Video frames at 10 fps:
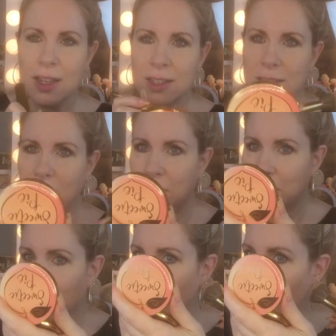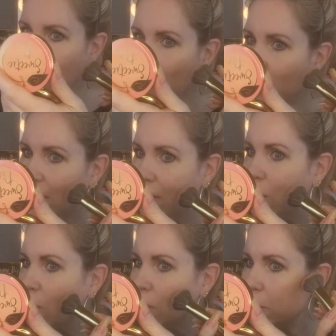So, oh, you have to
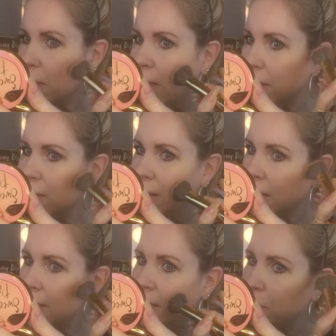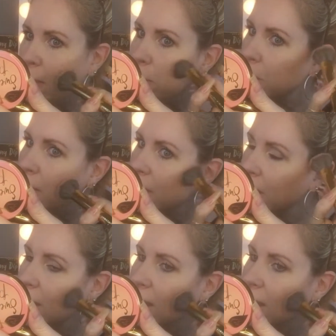go a little bit lighter than I did probably,